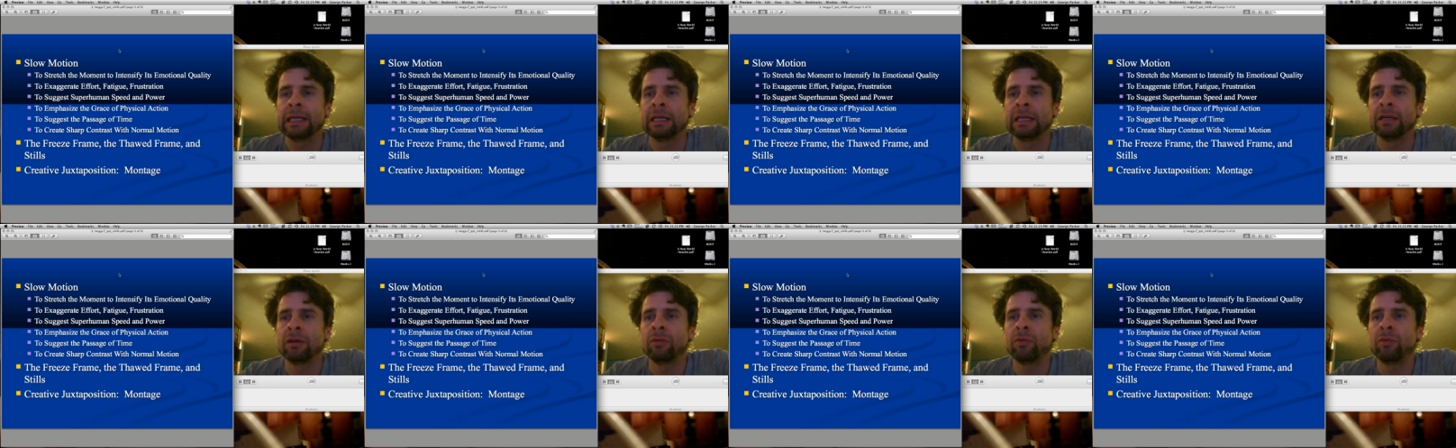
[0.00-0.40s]

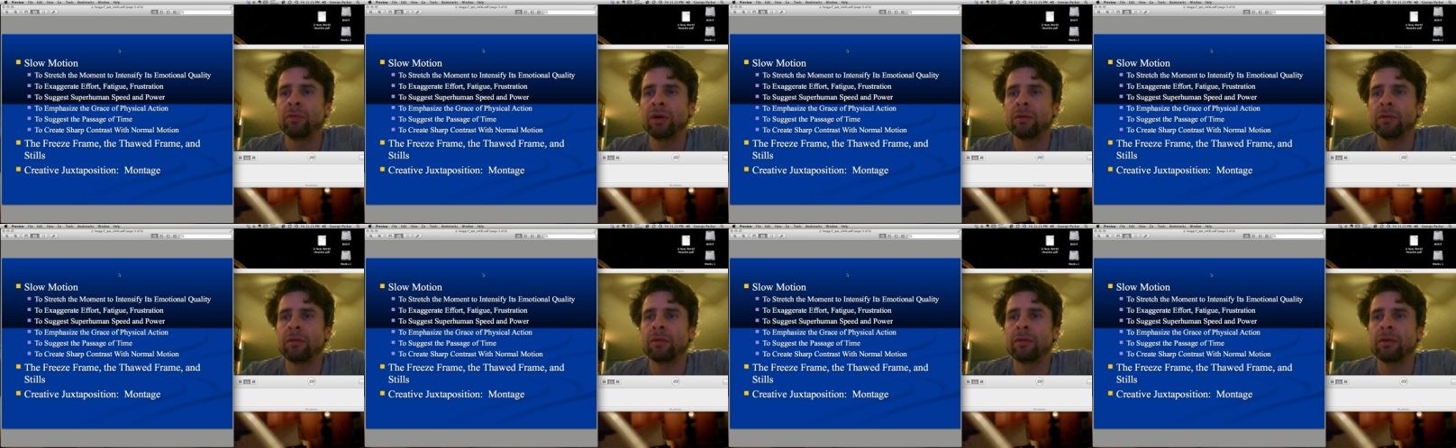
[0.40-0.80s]

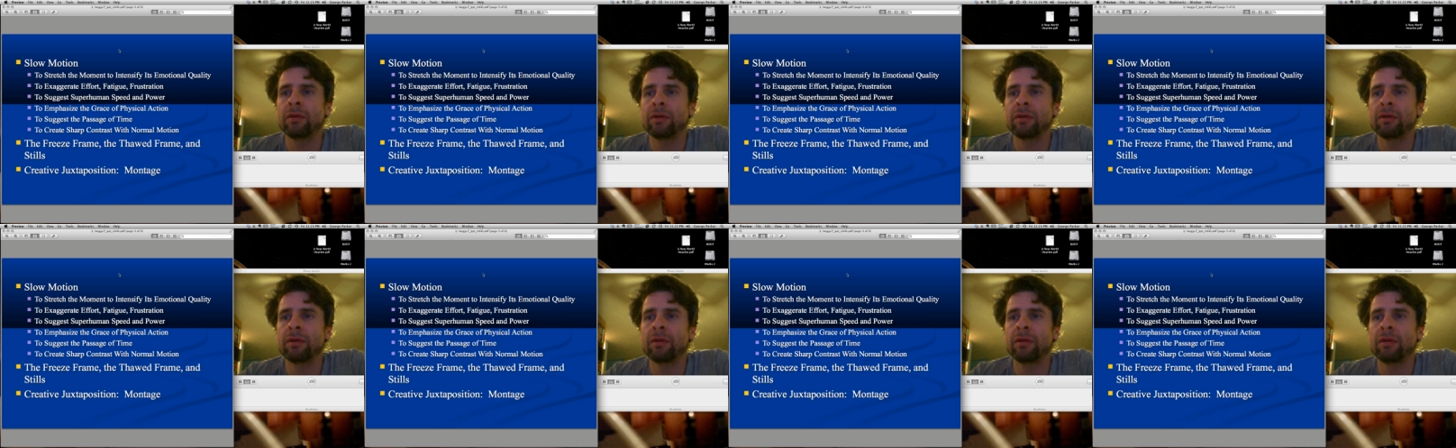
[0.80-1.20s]
Well,
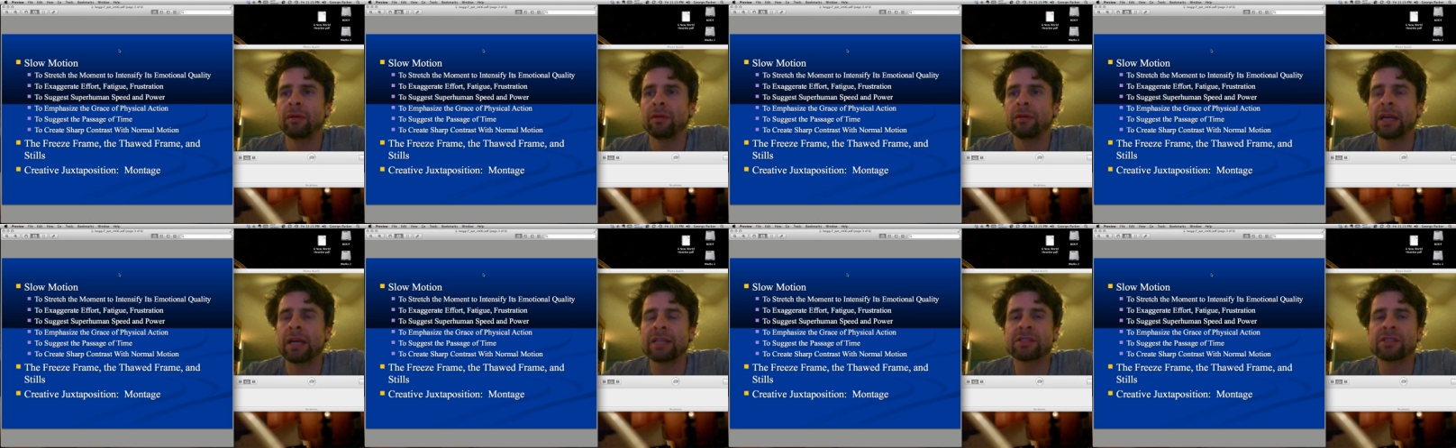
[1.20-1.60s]

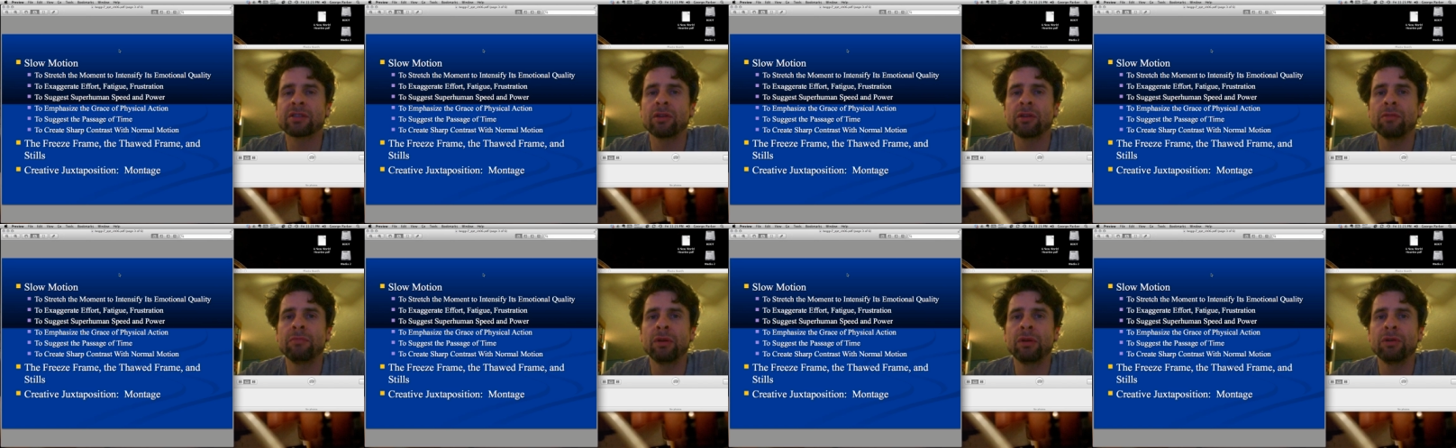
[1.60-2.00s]
that
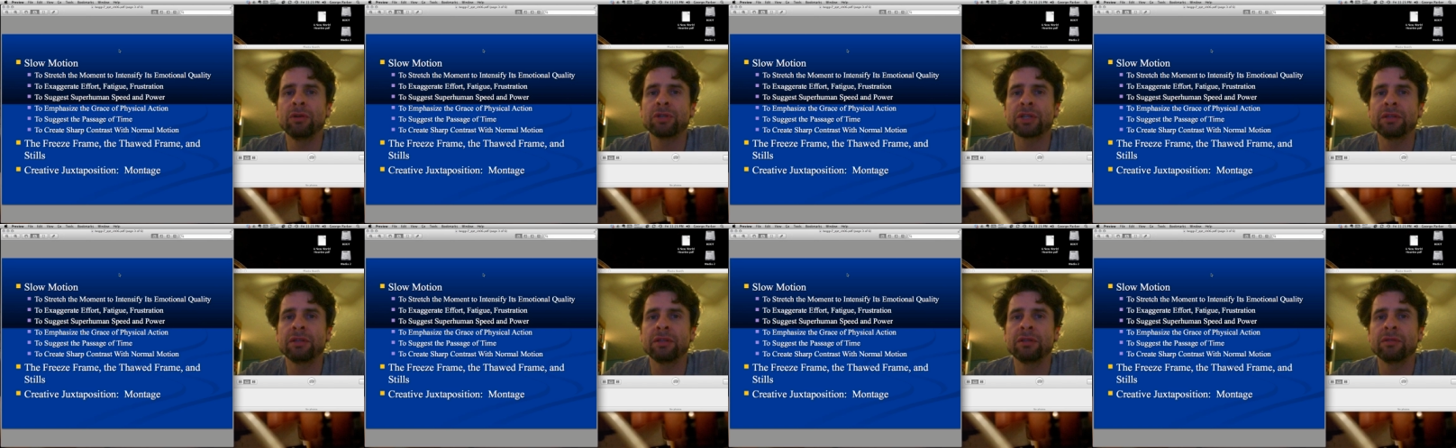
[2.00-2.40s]
slow
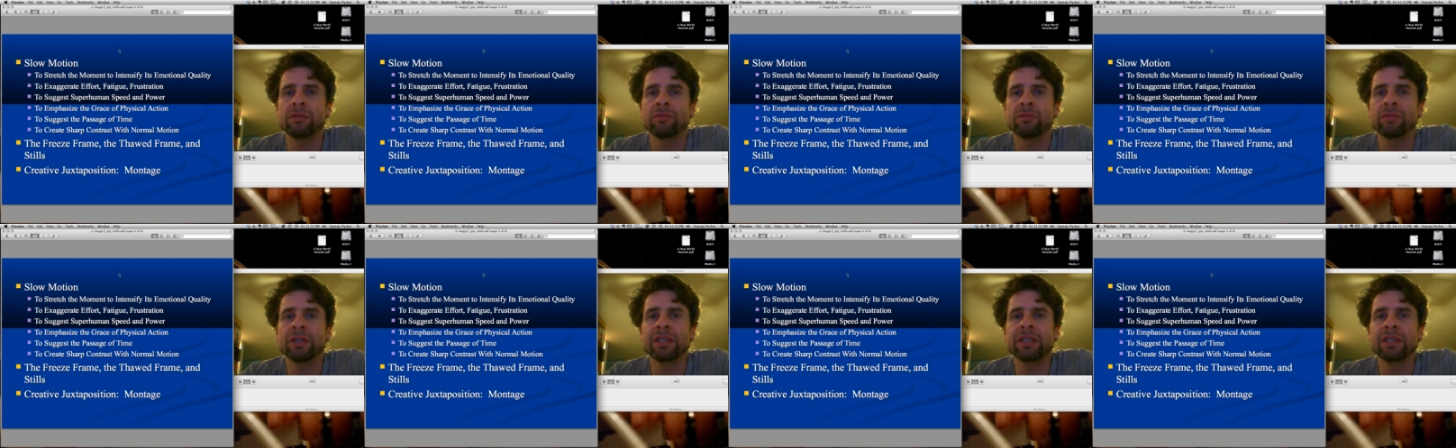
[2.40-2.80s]
motion
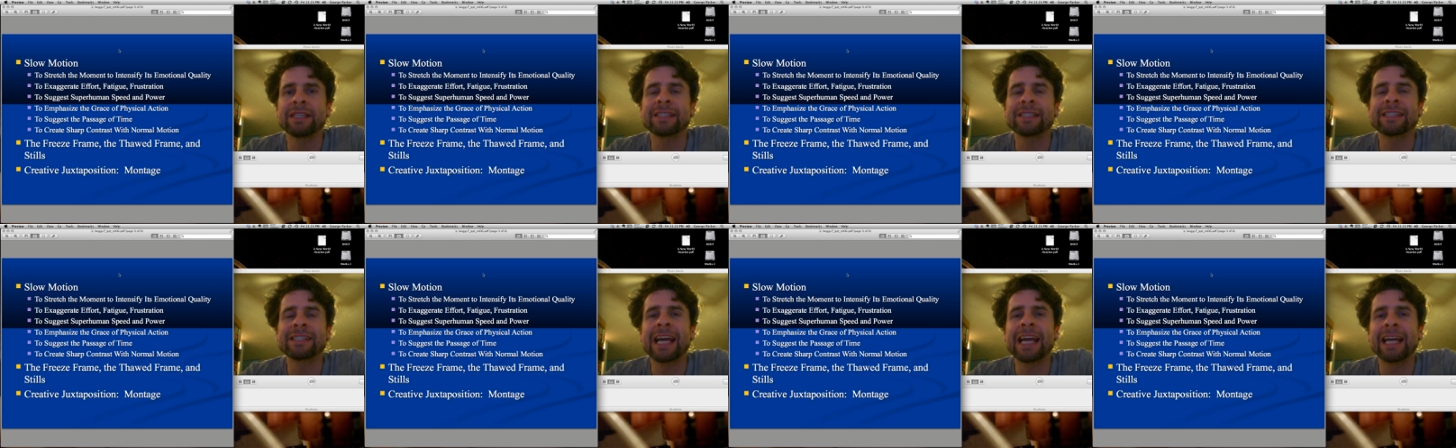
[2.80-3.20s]
really
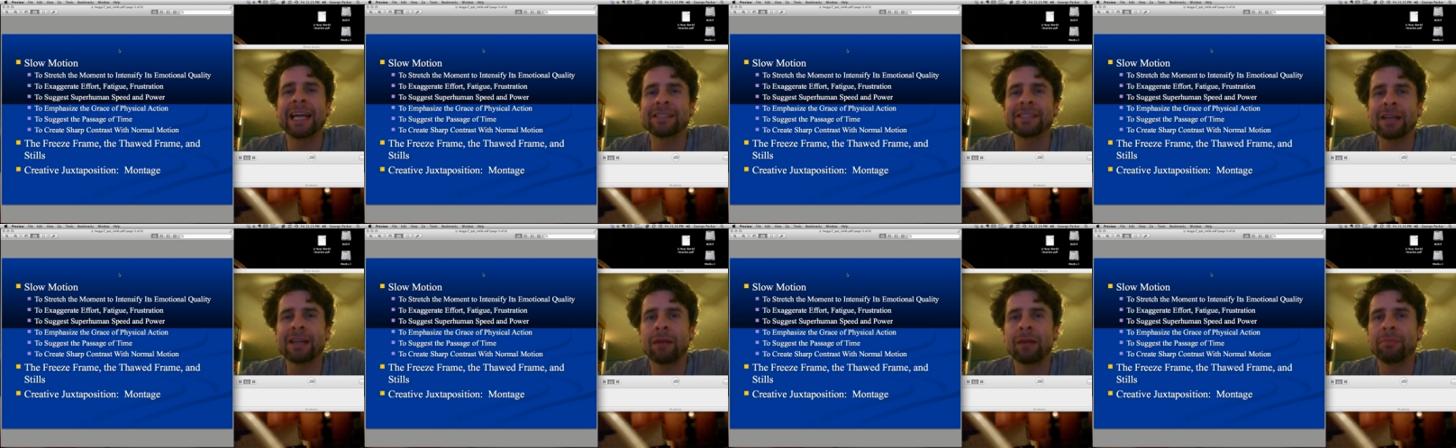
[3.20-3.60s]
stands
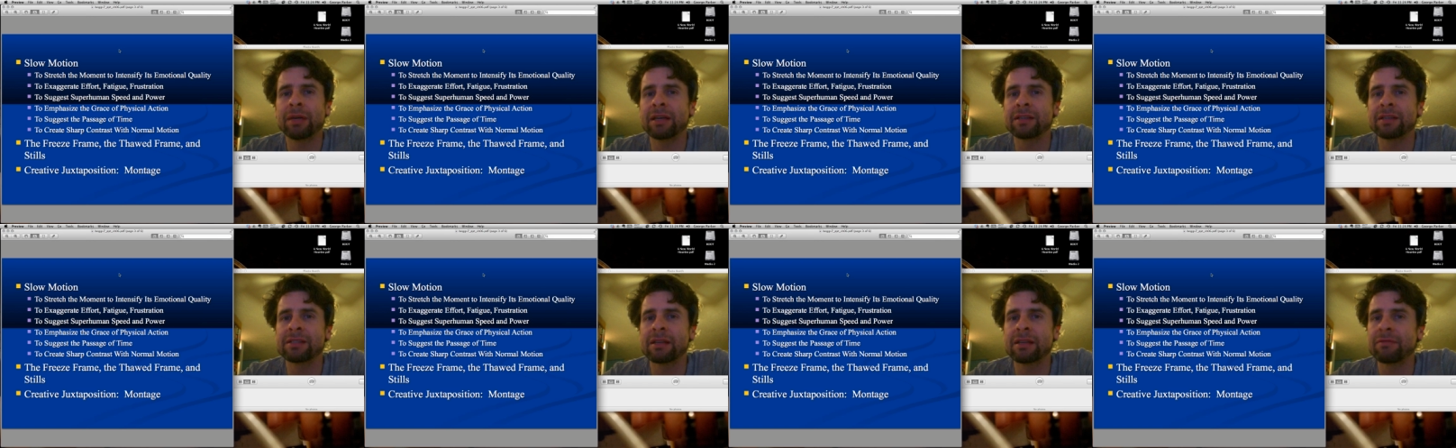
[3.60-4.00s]
out
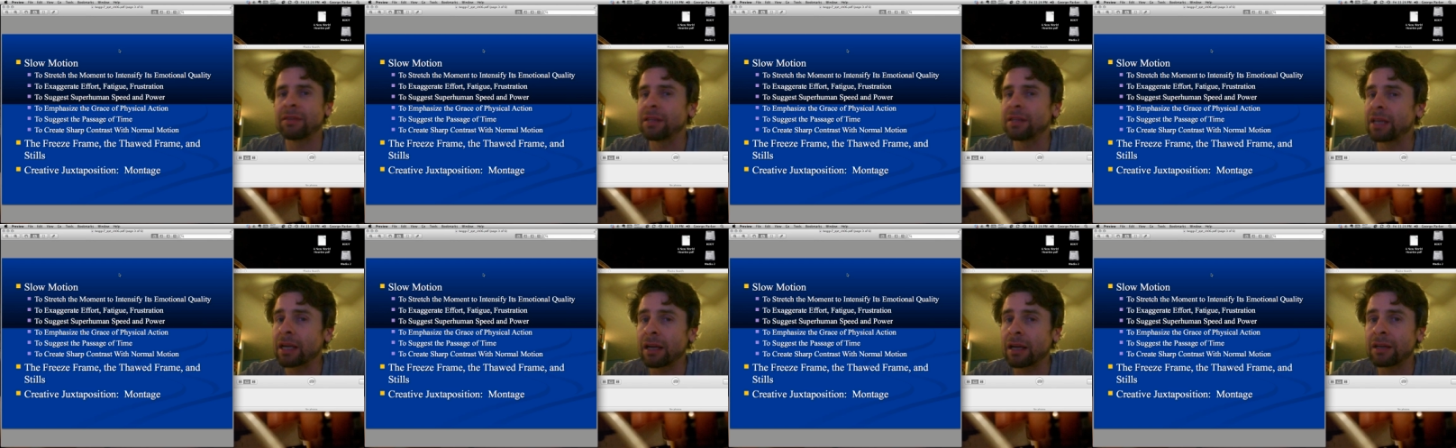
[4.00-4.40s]
because
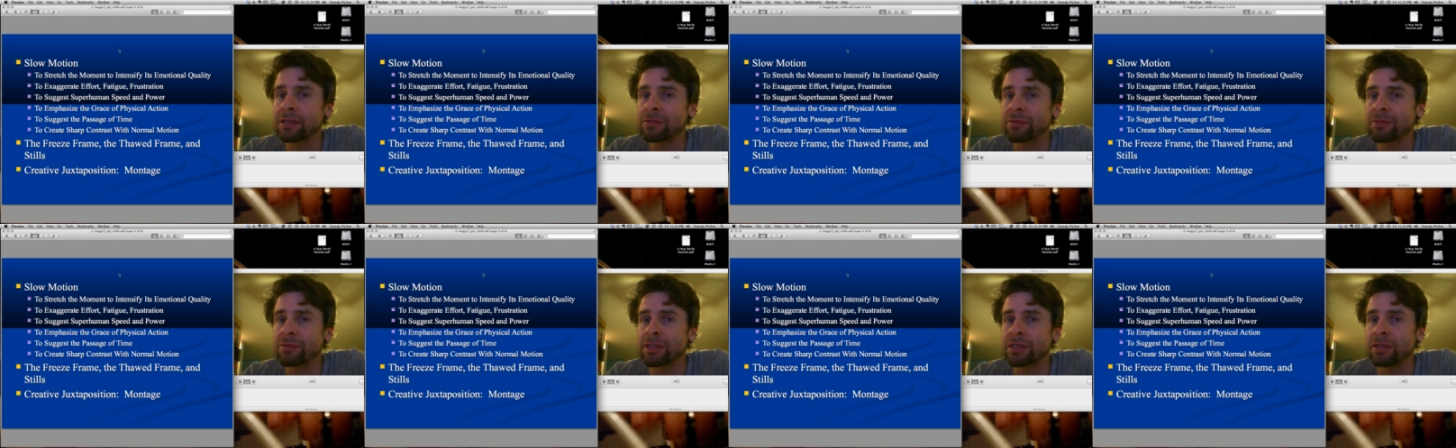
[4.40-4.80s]
everything else
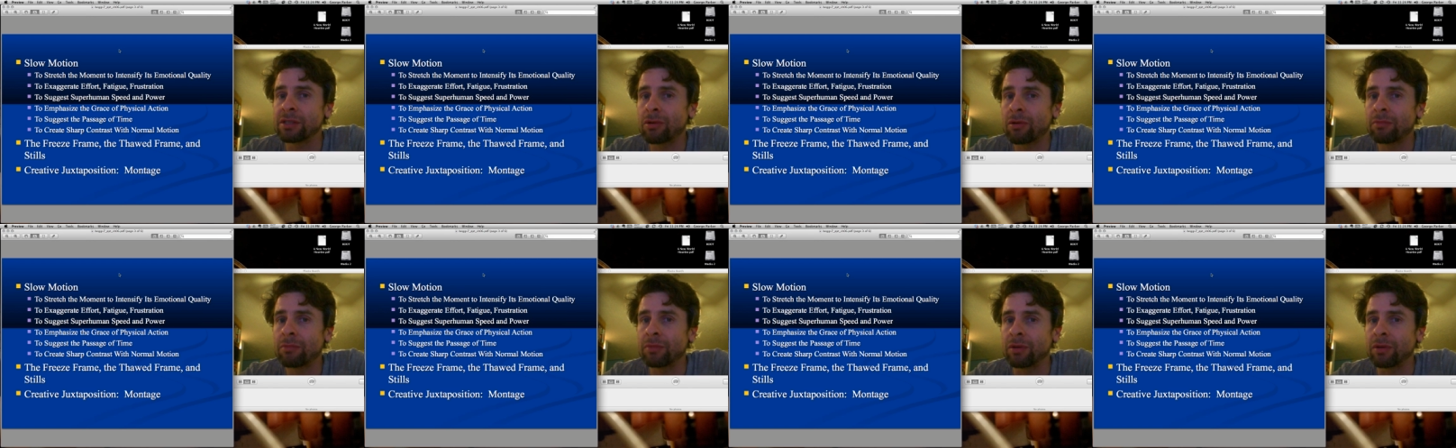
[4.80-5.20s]
was in
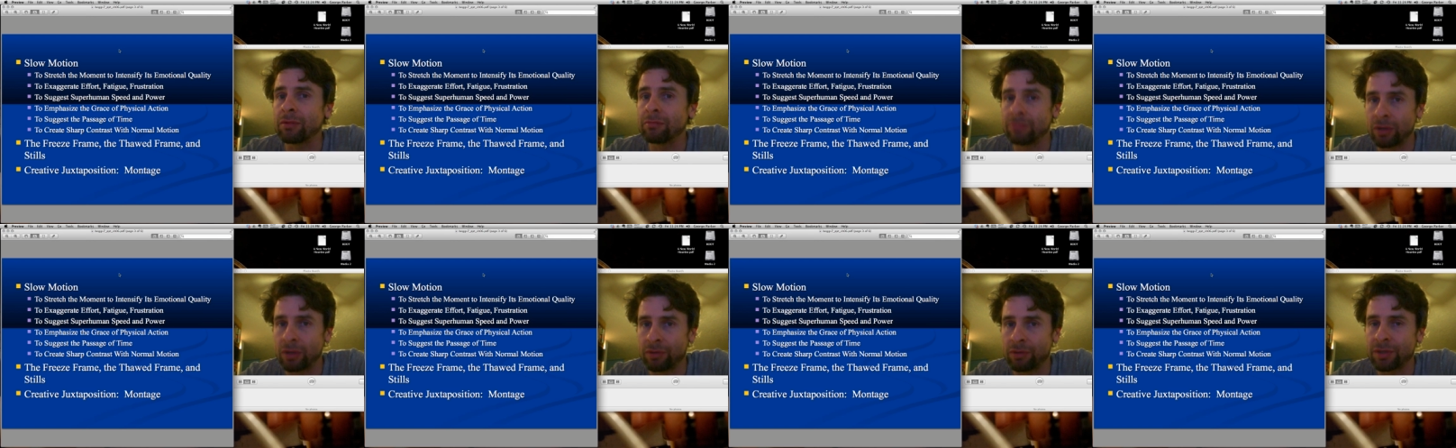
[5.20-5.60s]
normal
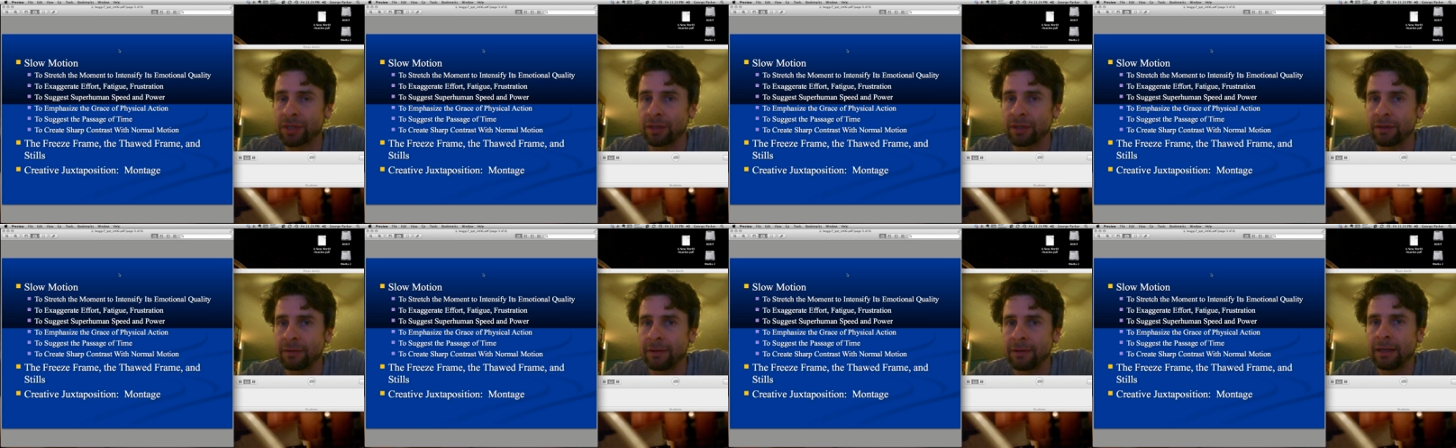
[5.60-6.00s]
motion.